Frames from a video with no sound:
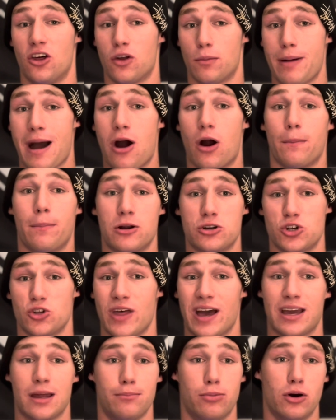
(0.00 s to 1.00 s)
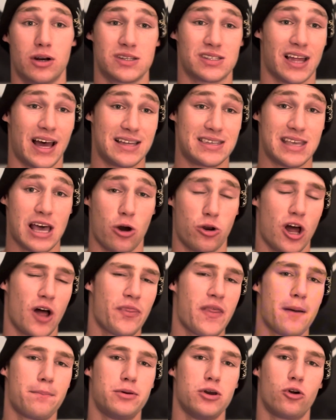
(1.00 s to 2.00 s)
power puncher that can put his lights out. Not
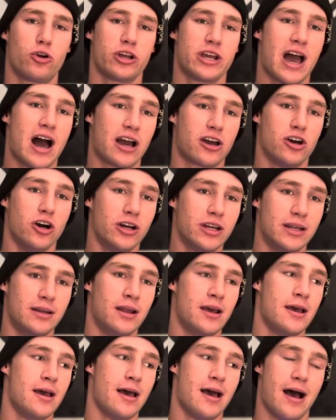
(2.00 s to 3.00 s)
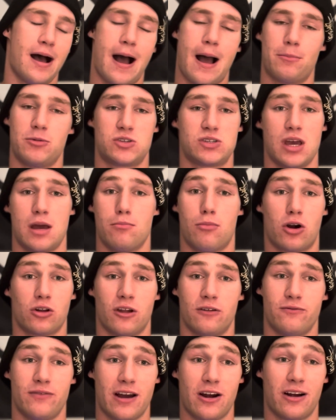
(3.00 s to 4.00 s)
that Petr Yan couldn't. I'm just saying
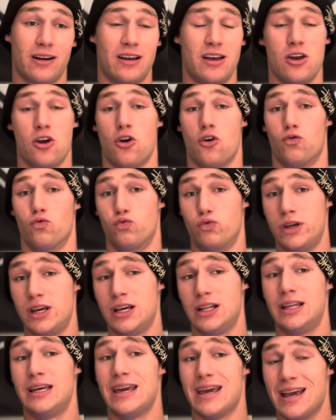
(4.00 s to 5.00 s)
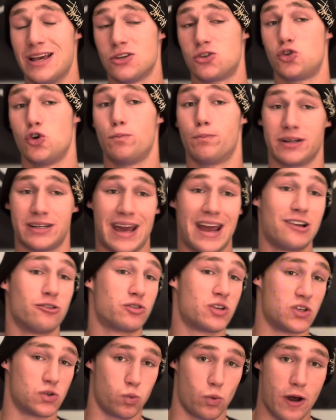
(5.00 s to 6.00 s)
Marlon Vera really is super
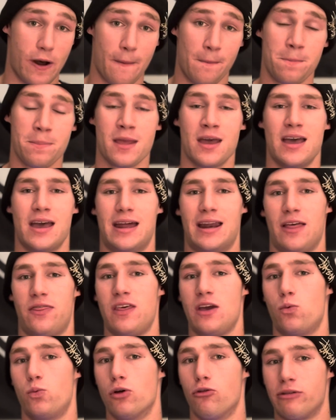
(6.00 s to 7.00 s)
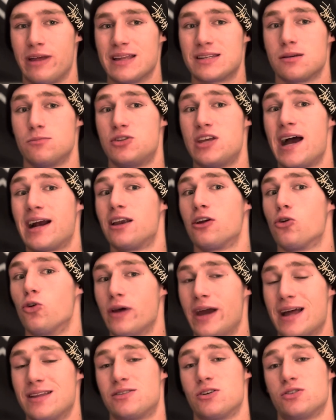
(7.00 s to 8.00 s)
dangerous as well, and I think we'll get some technical
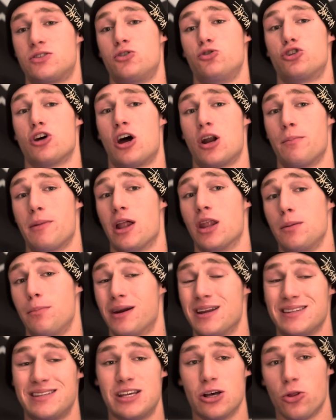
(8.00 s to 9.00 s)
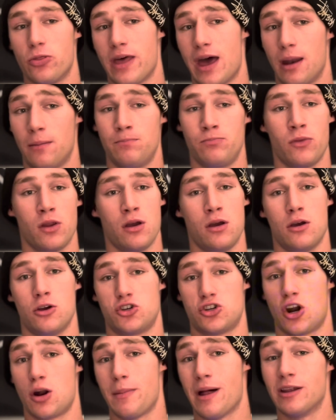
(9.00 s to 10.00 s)
answers to Sean O'Malley. But until then,
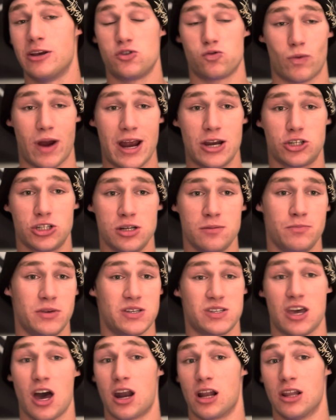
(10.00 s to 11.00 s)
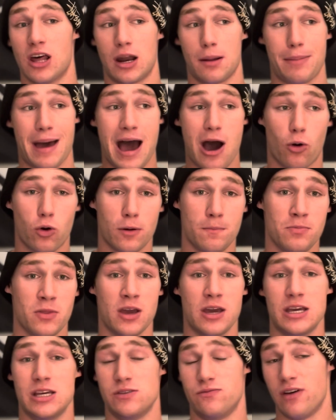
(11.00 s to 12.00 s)
Sean O'Malley's rangy. He's got a lot of power.
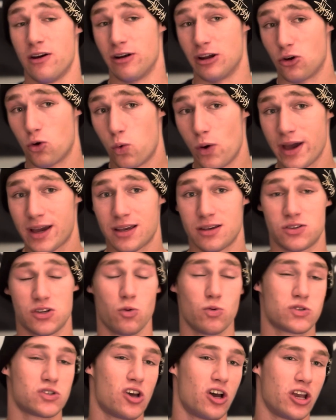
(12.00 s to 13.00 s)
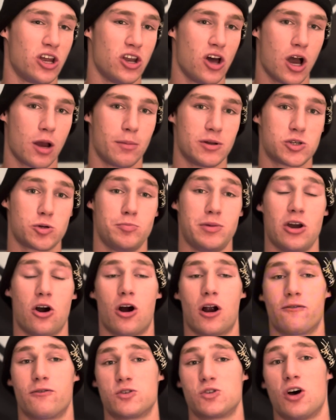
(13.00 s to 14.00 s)
He's very quick. So is Song Yadong, but it's going to be
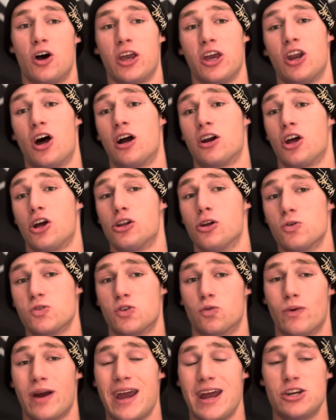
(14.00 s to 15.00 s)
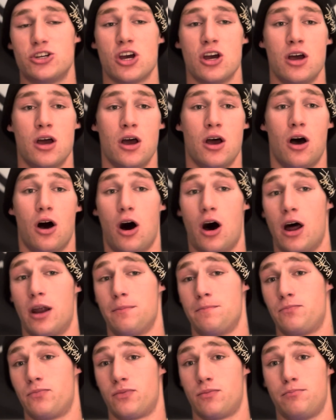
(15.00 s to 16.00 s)
hard for Song Yadong to close the range on
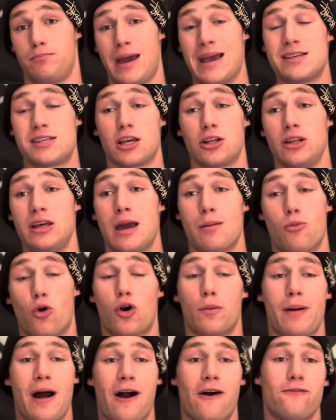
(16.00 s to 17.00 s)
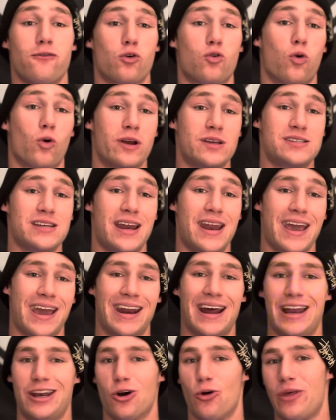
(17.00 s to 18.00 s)
basically a more powerful Corey Sandhagen.
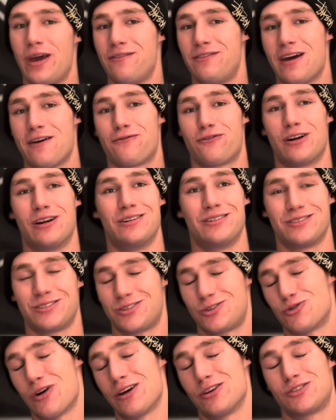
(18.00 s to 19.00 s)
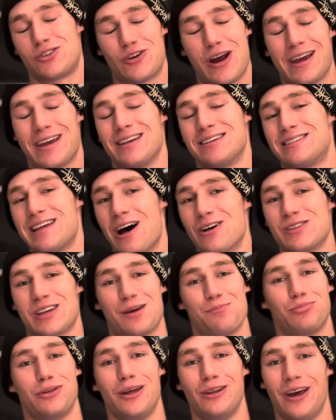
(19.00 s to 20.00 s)
I know they have different striking styles. I
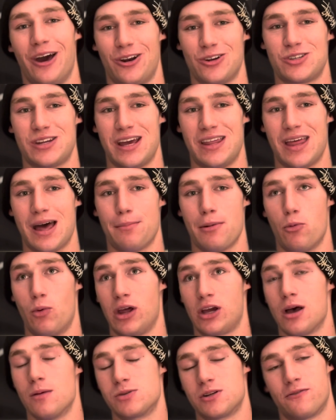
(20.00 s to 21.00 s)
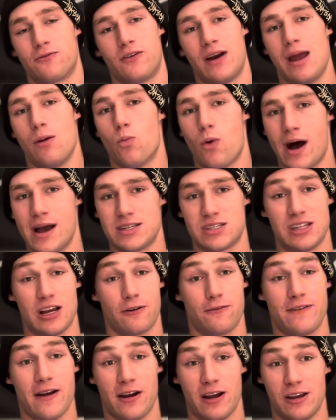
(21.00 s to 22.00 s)
completely understand that. But when it comes to frame-wise, they're
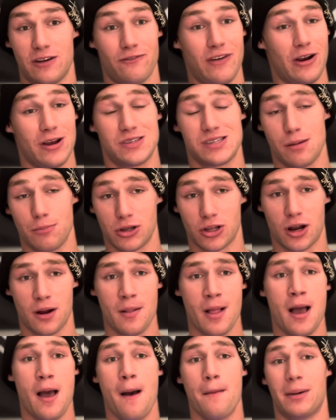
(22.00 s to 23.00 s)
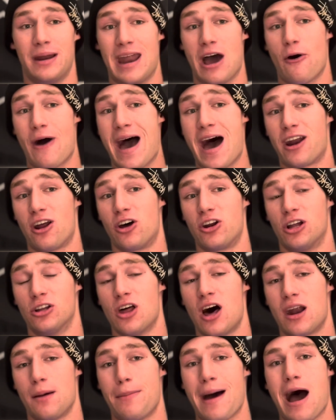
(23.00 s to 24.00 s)
very, very similar. But now add on a
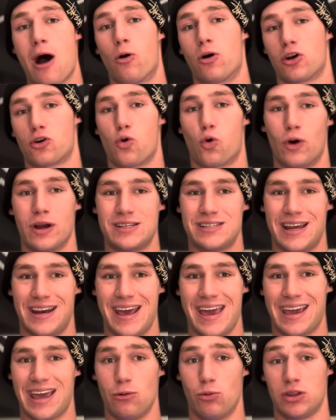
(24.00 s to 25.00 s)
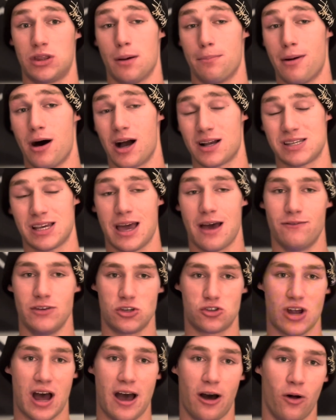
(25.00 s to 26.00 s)
lot of power to Corey Sandhagen with the boxing-heavy
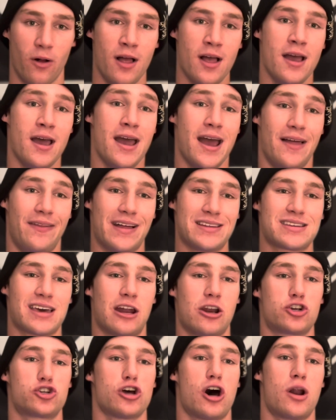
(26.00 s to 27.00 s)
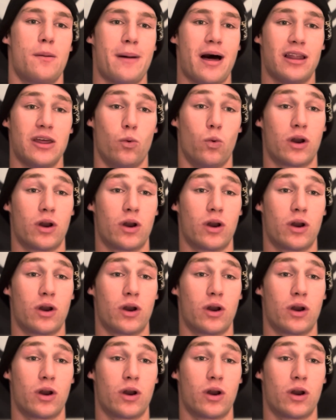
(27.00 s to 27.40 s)
style. And that's kind of Sean O'Malley.